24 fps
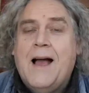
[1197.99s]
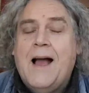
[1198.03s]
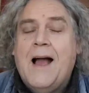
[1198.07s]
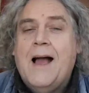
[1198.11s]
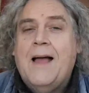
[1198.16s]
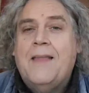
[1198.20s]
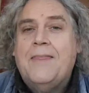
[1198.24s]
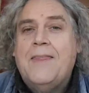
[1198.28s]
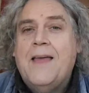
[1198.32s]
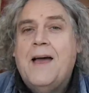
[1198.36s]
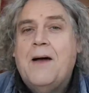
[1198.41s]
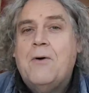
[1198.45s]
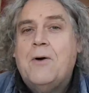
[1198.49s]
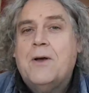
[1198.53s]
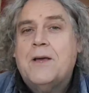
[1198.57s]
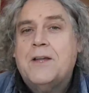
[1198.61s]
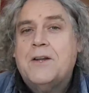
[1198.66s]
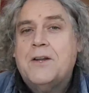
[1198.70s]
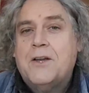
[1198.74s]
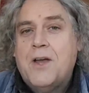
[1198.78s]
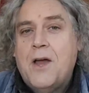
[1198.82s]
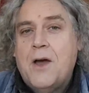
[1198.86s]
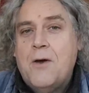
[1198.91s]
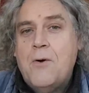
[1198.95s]
and now I'm
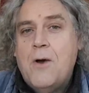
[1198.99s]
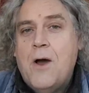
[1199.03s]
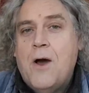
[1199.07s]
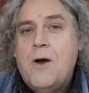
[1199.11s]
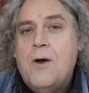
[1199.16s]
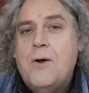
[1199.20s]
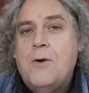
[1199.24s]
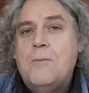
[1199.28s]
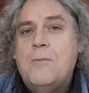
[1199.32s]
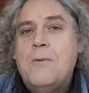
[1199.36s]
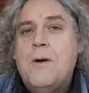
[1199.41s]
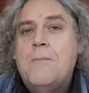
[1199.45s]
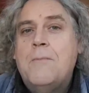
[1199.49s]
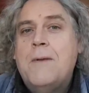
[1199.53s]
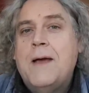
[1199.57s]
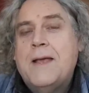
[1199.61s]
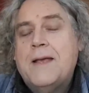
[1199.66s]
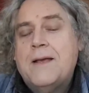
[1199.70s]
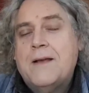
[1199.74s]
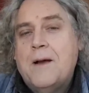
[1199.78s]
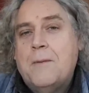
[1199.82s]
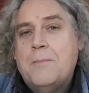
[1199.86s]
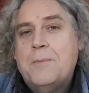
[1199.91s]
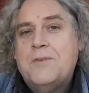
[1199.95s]
going to go home and
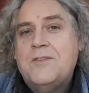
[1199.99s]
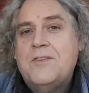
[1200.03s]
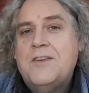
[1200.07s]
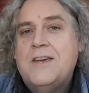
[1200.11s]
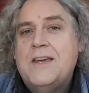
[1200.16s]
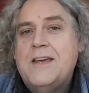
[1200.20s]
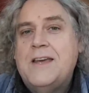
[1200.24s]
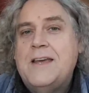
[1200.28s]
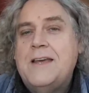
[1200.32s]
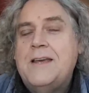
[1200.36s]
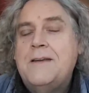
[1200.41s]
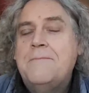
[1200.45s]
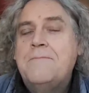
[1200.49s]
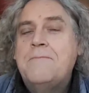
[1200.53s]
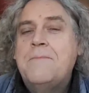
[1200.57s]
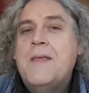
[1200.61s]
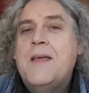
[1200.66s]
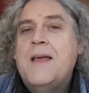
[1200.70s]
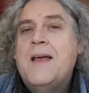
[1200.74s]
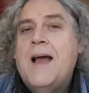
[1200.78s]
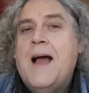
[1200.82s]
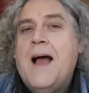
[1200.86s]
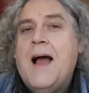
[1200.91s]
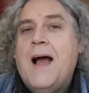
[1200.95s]
make a cup of tea
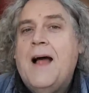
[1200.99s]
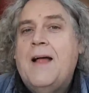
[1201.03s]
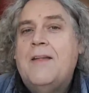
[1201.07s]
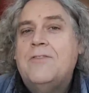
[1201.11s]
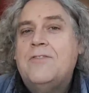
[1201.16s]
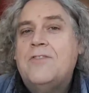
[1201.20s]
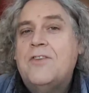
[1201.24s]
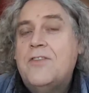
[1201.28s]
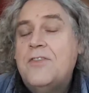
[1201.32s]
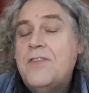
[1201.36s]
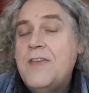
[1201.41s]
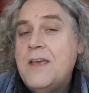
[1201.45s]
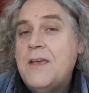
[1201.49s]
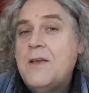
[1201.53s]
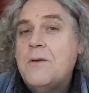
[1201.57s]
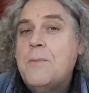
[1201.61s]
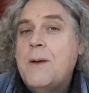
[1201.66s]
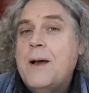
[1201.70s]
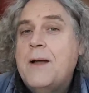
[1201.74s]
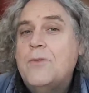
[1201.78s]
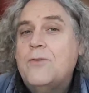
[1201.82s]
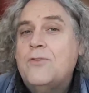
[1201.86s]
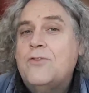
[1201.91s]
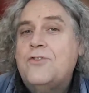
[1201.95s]
and think
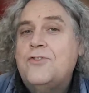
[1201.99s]
about the